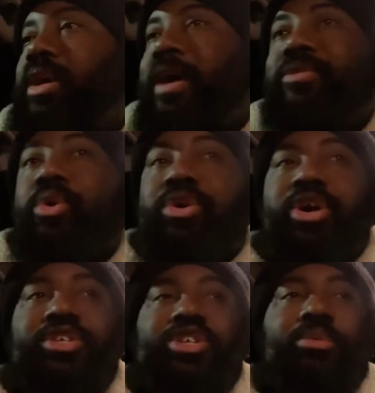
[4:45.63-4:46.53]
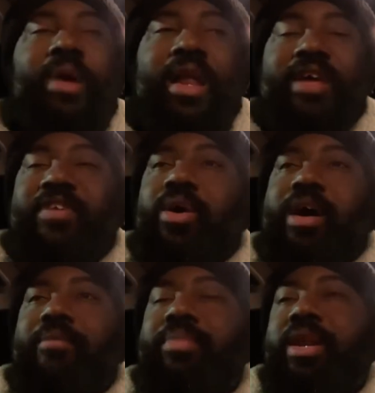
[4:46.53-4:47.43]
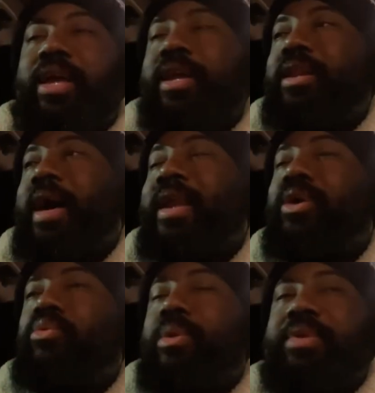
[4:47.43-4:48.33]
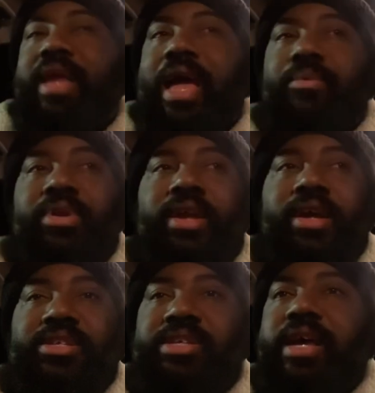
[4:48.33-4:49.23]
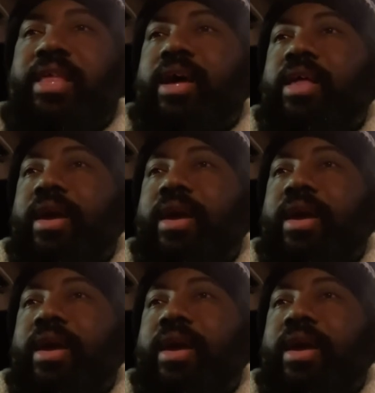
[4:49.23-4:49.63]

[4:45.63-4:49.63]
I'm no good to nobody if I don't have money. And I know women hate when niggas say that.